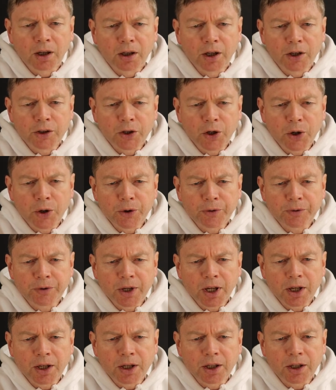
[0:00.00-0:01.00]
Let your
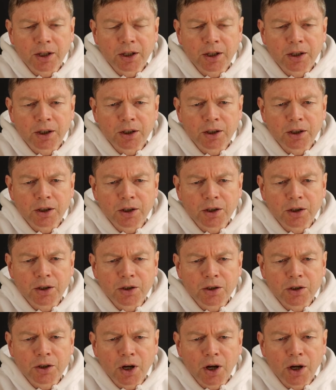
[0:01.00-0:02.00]

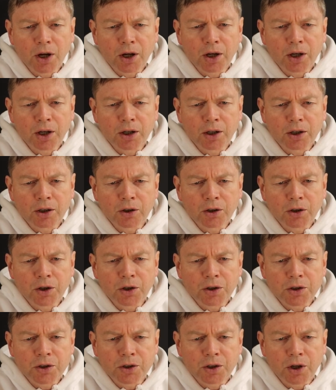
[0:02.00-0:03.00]
face shine on
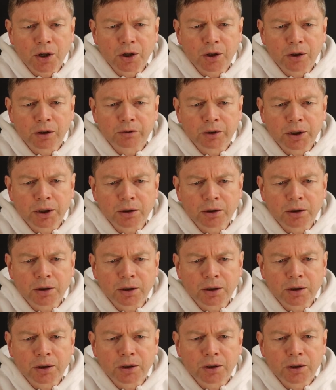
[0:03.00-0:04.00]
your
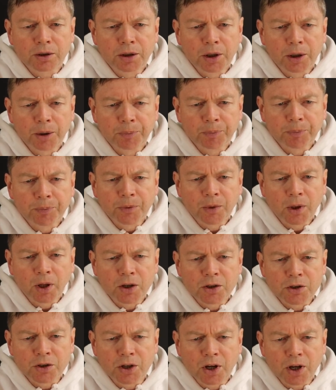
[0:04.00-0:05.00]
servant.
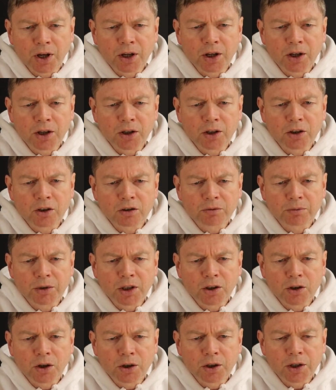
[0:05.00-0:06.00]
Save
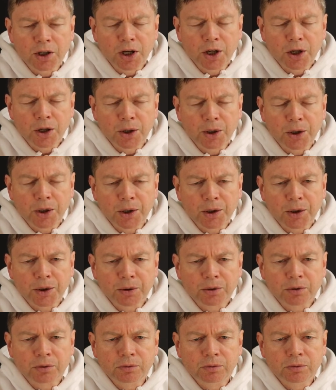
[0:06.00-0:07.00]
me in your
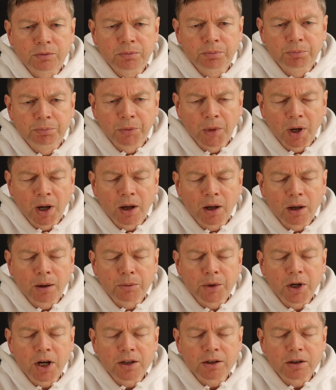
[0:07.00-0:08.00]
love.
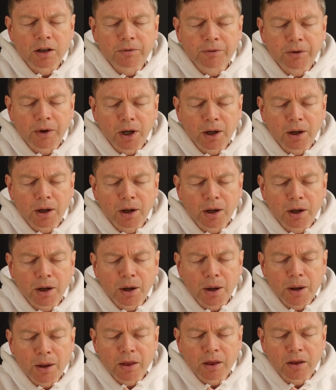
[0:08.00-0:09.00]
Praise the
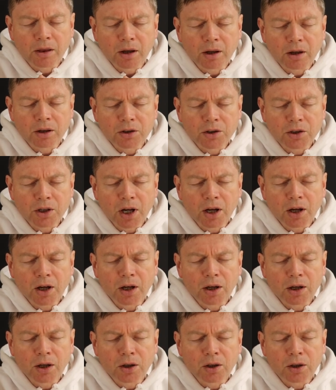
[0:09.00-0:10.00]
Father, the
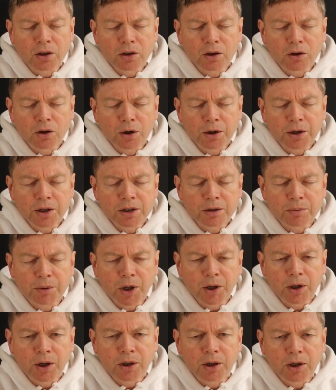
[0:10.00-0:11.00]
Son, and Holy
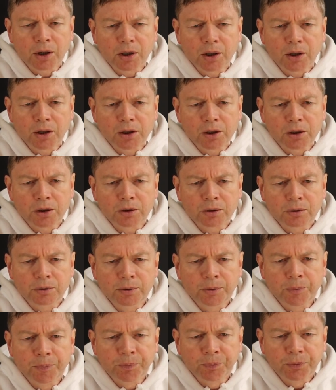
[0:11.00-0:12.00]
Spirit,
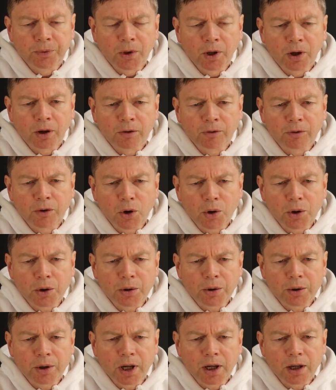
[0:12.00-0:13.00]

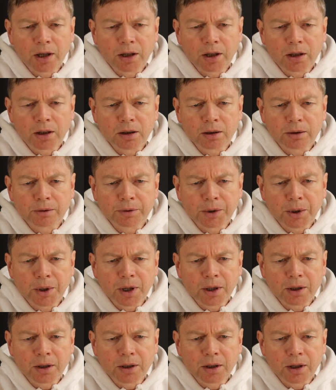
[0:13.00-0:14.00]
forever
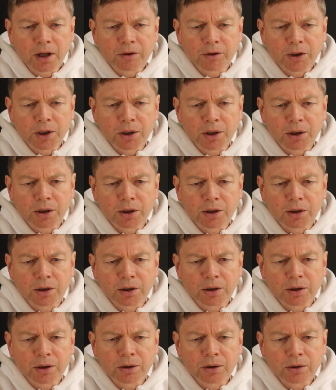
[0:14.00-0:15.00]
and
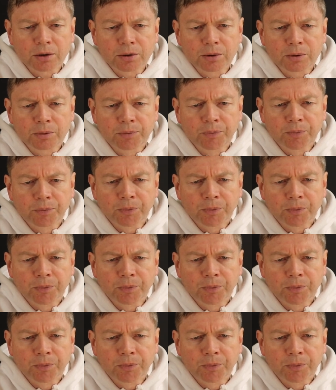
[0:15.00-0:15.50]
ever.